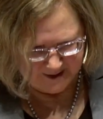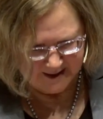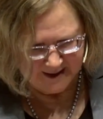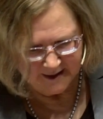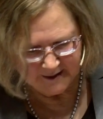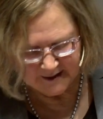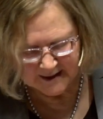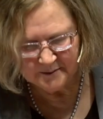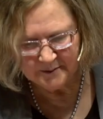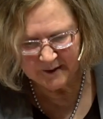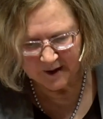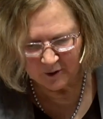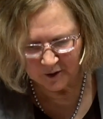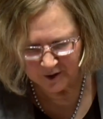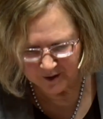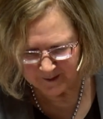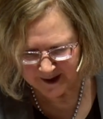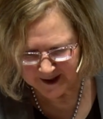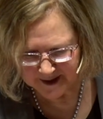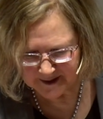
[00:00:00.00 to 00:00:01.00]
we set this big
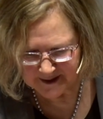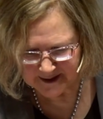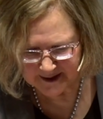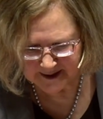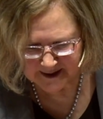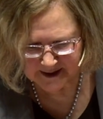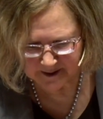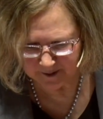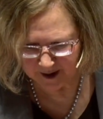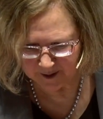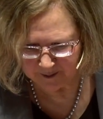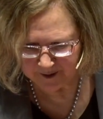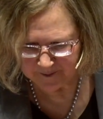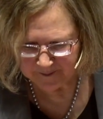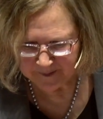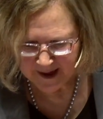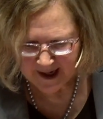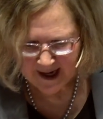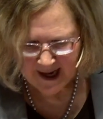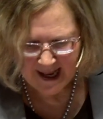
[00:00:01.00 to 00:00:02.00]
automated system up,
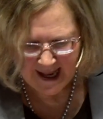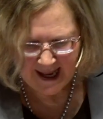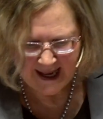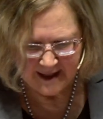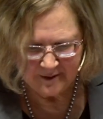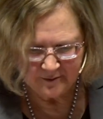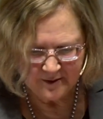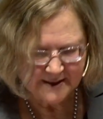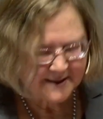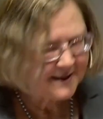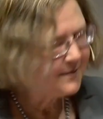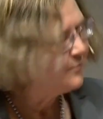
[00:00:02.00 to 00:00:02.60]
and we